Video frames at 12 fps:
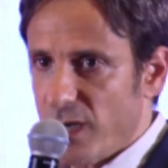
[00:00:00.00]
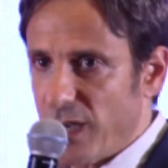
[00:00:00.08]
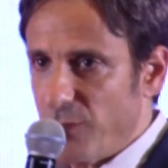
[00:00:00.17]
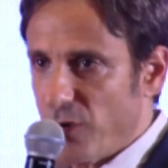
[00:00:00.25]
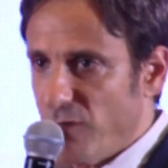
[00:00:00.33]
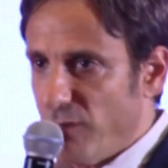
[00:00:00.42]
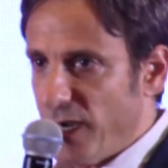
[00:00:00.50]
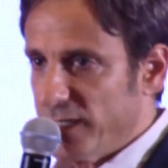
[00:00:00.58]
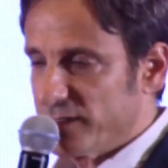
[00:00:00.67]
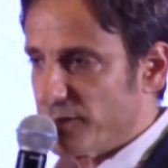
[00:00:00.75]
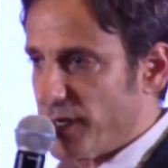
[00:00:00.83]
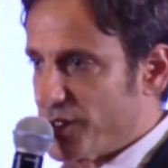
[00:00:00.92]
couple of
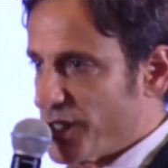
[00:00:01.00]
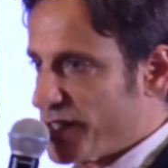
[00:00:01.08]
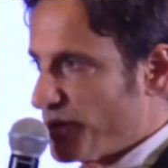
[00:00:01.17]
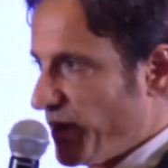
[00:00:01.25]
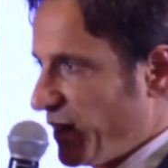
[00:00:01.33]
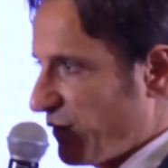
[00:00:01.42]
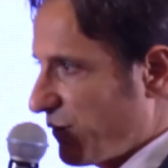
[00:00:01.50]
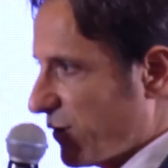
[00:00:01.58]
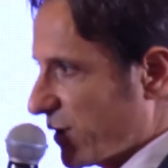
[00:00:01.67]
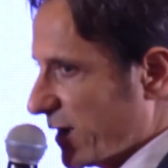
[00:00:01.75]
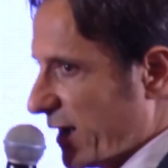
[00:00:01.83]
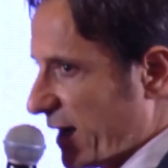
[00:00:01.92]
months. We are just waiting
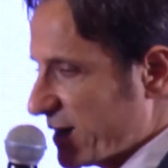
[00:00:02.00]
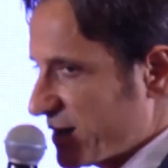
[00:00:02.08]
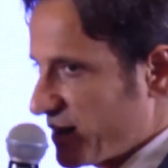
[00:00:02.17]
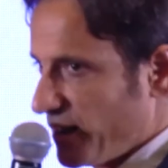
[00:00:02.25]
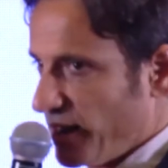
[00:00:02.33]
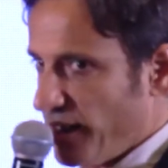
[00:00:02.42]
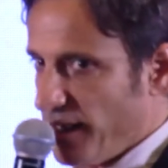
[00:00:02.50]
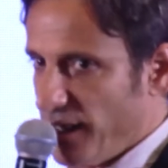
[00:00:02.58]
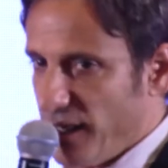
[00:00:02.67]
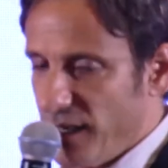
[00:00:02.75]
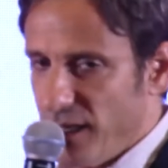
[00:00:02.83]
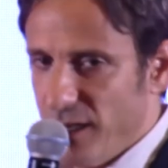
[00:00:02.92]
for the last
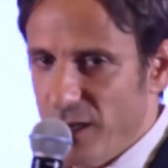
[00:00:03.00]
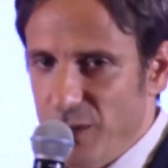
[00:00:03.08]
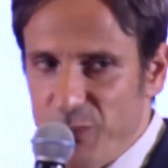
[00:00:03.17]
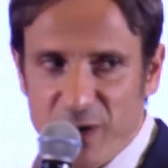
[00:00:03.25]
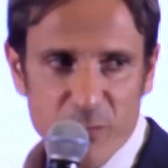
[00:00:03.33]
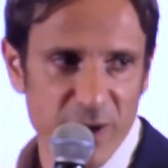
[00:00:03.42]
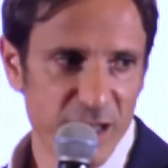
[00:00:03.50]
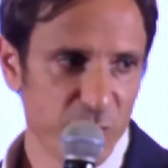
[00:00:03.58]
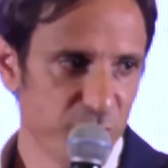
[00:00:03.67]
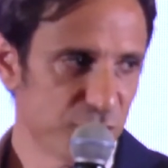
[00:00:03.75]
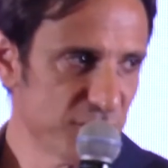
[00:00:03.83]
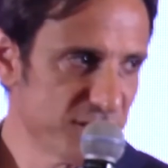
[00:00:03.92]
permit,
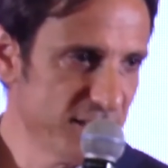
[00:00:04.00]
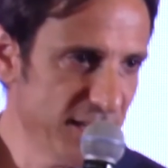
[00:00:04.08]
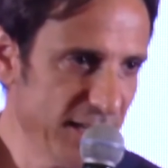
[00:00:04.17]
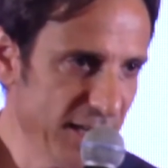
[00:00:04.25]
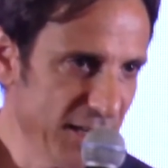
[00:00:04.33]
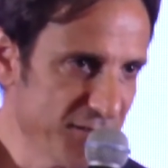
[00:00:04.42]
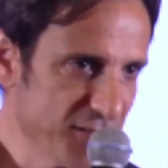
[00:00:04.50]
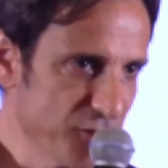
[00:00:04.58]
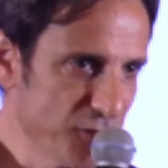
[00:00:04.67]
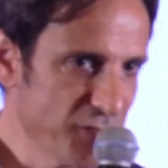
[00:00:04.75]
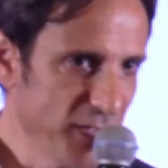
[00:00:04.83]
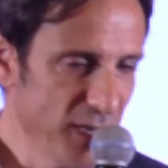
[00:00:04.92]
which is the license
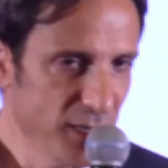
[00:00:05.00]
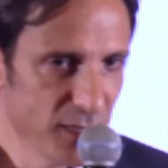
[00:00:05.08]
to sell.